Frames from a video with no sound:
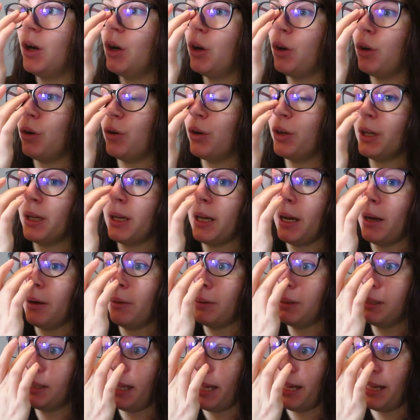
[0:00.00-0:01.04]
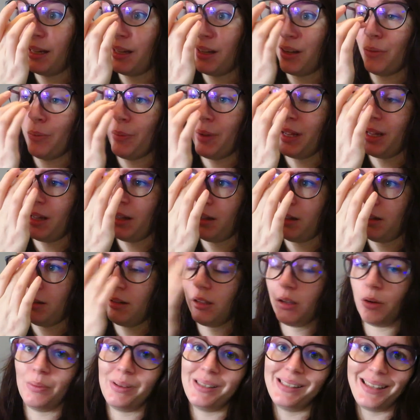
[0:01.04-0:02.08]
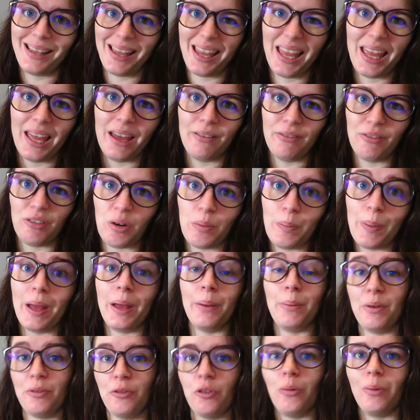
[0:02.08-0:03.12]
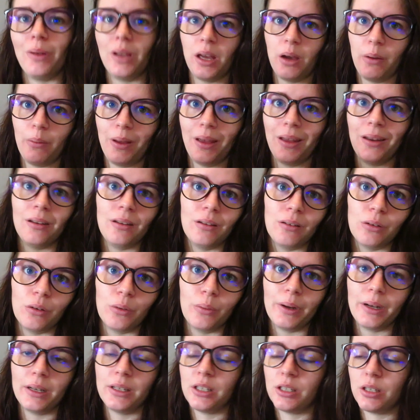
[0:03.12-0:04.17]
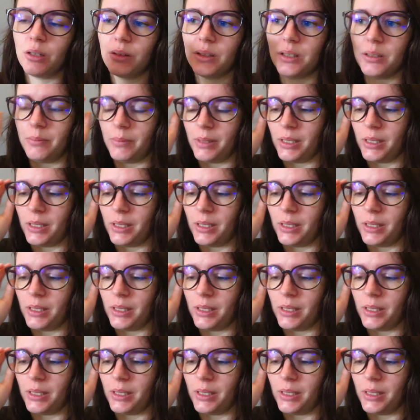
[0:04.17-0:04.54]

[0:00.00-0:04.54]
Or, you know, say, can we sit here for a bit before we go in, or do you know what I